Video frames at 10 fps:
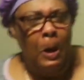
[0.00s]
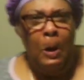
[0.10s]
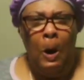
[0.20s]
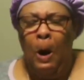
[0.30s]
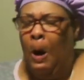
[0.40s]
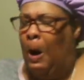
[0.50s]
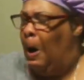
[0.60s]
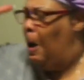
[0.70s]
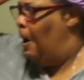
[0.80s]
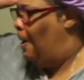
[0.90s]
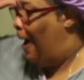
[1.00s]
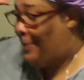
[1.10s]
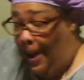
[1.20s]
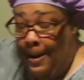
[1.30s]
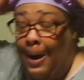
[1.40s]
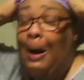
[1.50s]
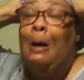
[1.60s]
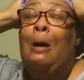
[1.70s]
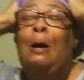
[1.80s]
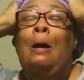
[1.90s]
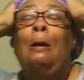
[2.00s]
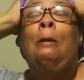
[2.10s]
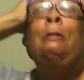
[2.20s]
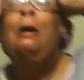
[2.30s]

do that. That's oh, not your hot sauce. Oh, you ain't